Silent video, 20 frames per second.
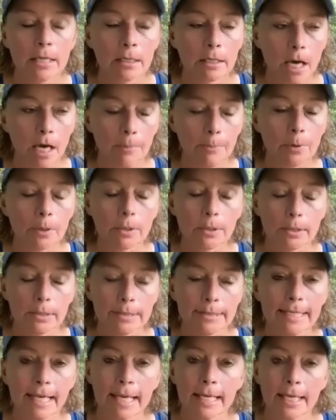
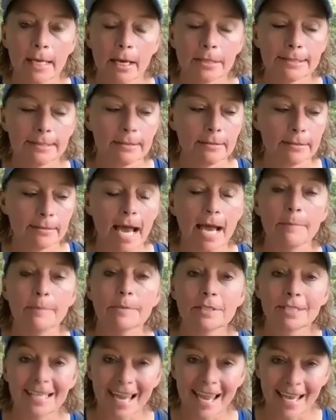couple day or
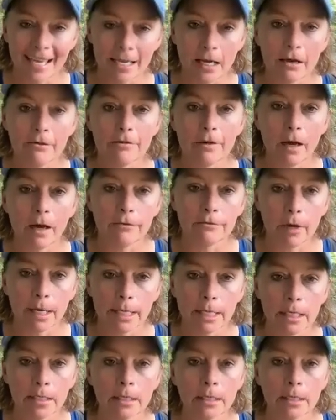times a day of running,